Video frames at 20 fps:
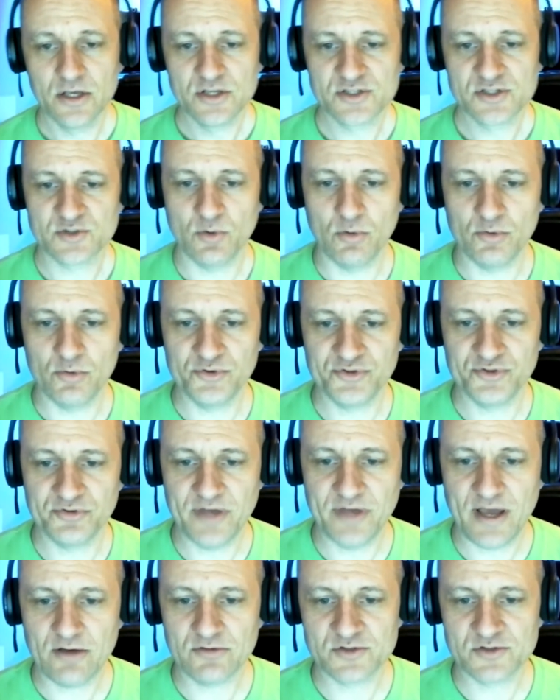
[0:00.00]
So what we'll do
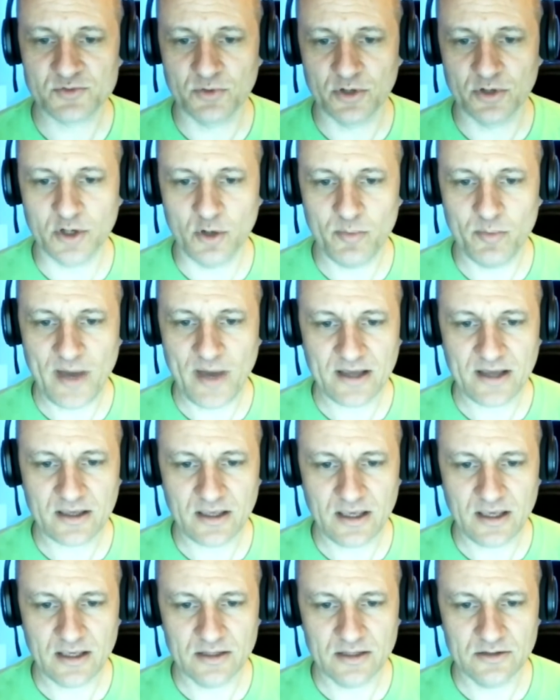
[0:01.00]
now is we'll go back
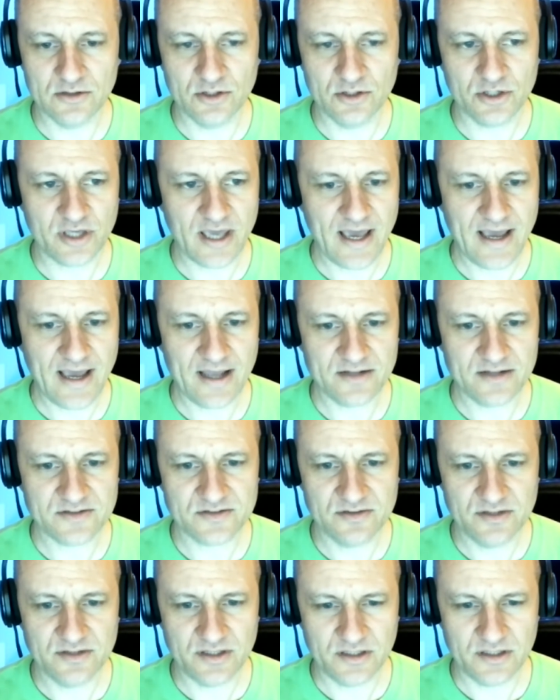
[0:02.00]
and look at
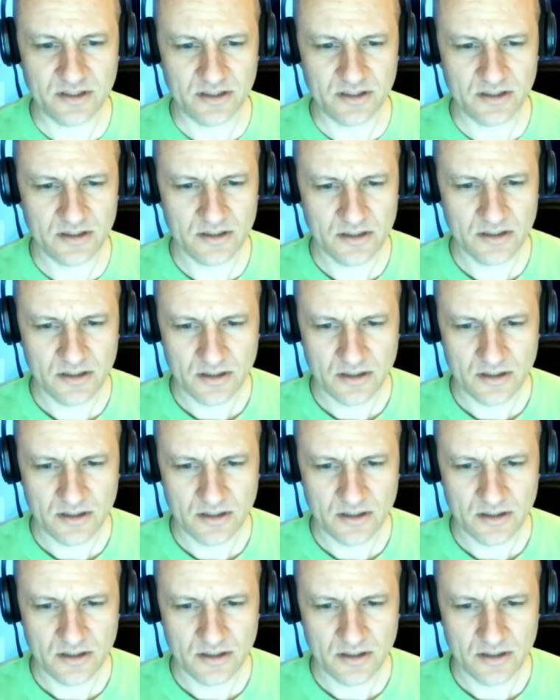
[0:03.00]
the